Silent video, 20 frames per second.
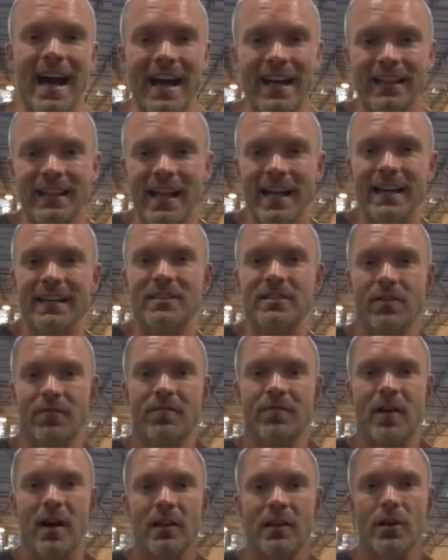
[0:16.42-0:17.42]
I like to
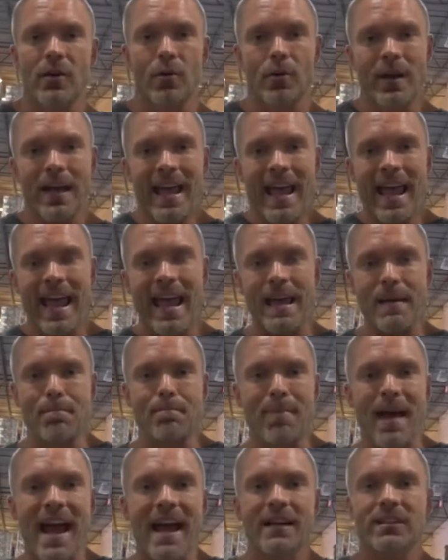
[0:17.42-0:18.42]
follow a
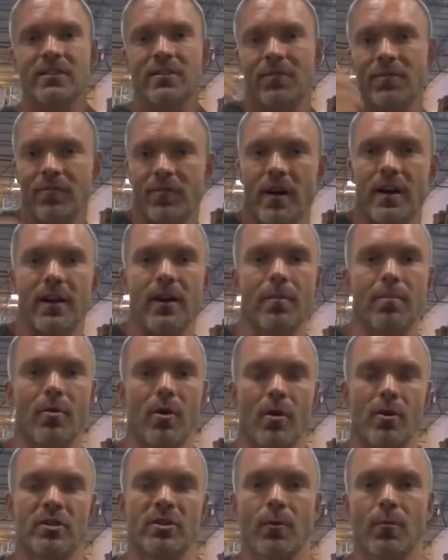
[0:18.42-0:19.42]
back to front
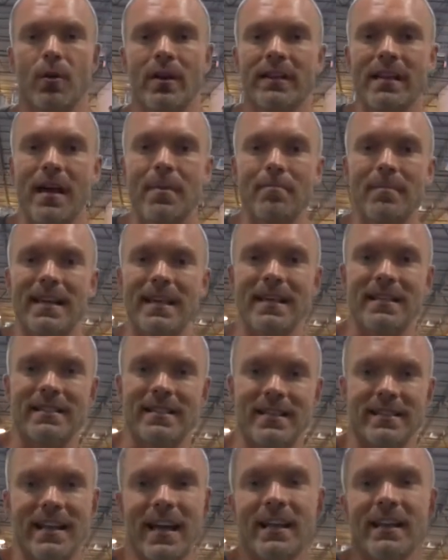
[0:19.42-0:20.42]
approach. And what that means
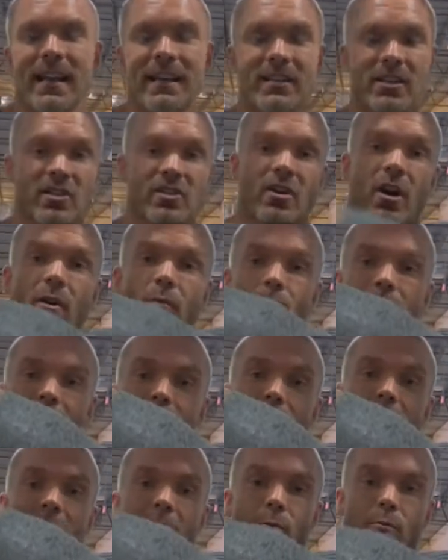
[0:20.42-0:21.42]
is I like to start
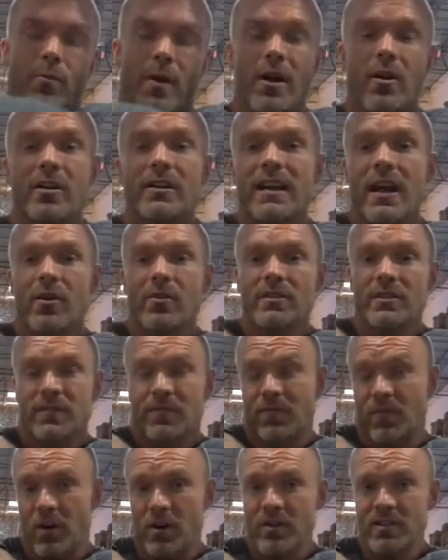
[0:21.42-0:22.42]
with my rear
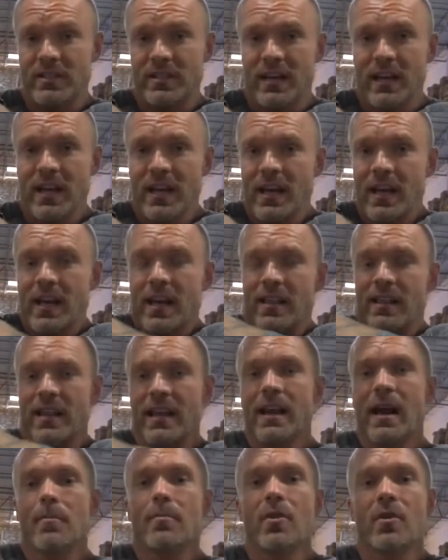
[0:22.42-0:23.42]
delts first,
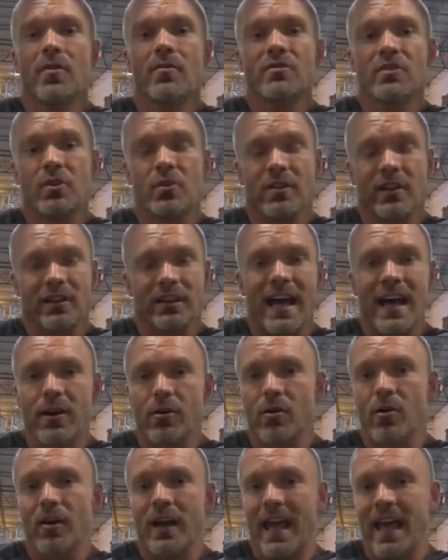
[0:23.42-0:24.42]
then I move to the
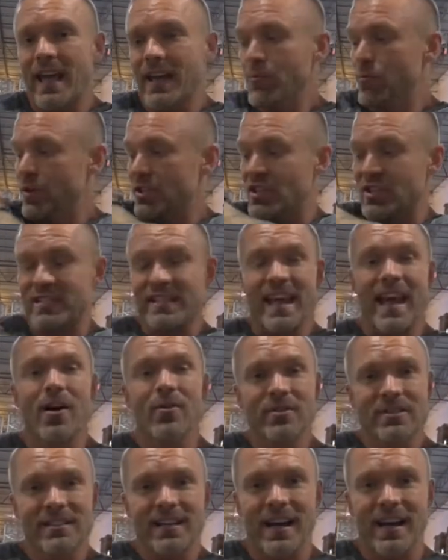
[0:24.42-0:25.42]
lateral head, which is the
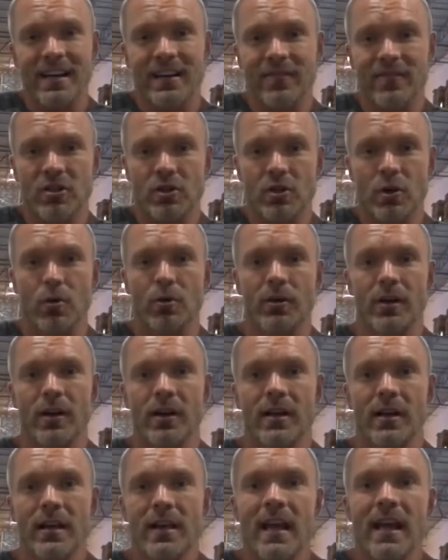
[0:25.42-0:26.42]
outside of the
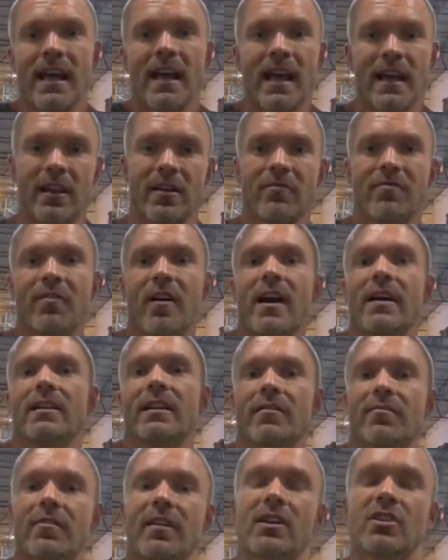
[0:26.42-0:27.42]
shoulder, and then
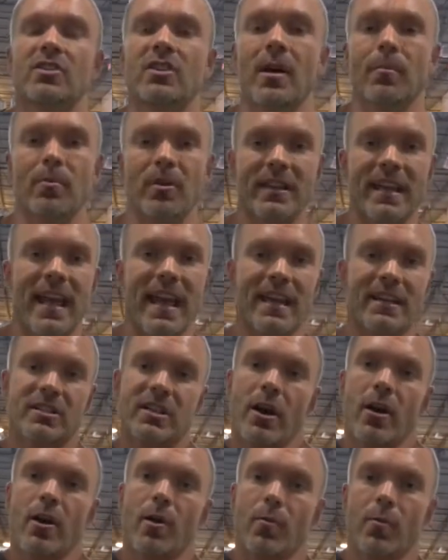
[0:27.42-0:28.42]
finally finish up with the
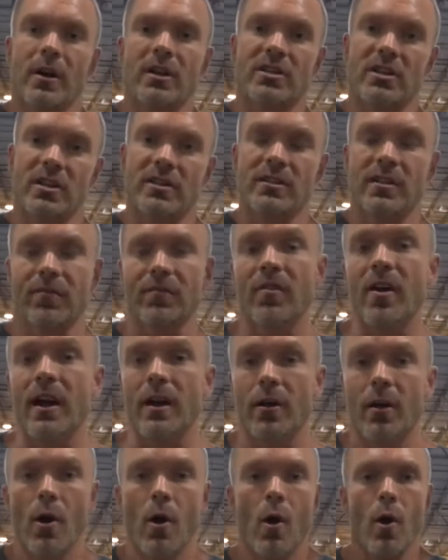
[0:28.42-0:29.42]
anterior, which is the front.